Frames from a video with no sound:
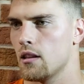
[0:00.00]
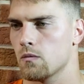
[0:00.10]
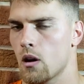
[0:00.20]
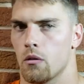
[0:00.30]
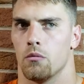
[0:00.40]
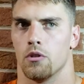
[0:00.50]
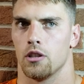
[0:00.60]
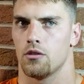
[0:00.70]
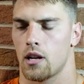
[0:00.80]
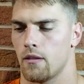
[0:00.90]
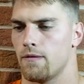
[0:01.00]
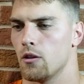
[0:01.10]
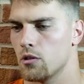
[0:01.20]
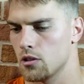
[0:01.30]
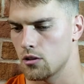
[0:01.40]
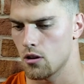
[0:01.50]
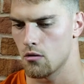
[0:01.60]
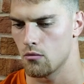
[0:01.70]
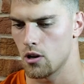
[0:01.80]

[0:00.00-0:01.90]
That's why we really try to focus on